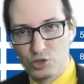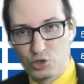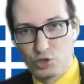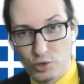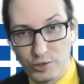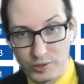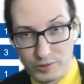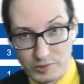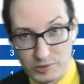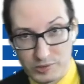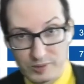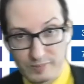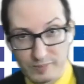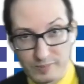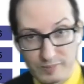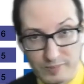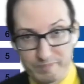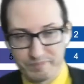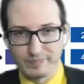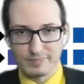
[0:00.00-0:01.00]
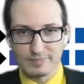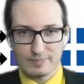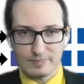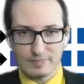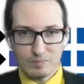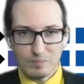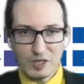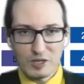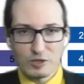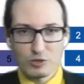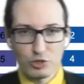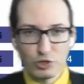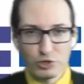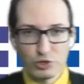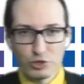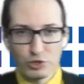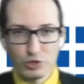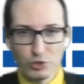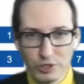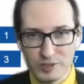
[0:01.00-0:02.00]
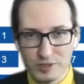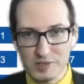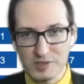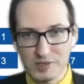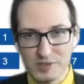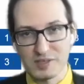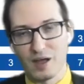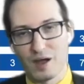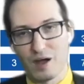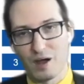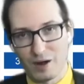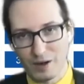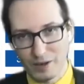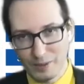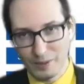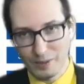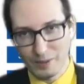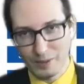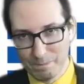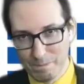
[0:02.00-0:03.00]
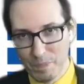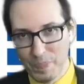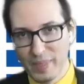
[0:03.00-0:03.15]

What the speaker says: Tokens. The tokens are